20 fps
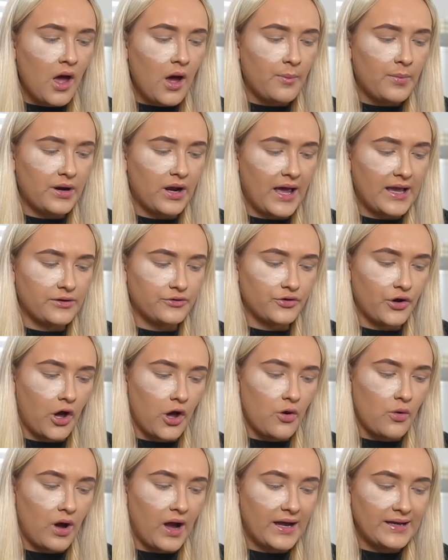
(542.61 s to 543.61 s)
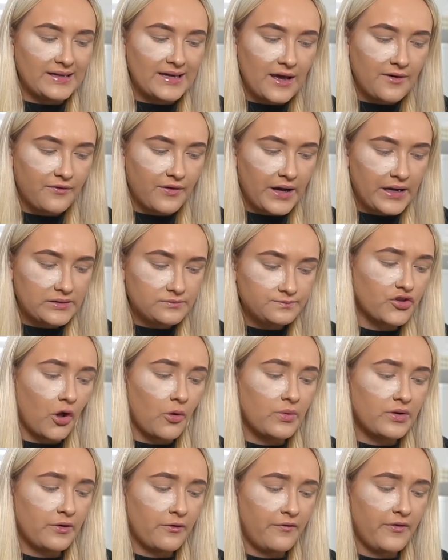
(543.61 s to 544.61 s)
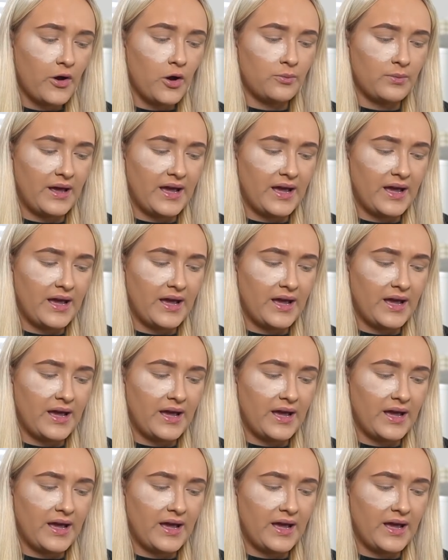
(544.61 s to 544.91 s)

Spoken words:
But like, no, I never don't want to film.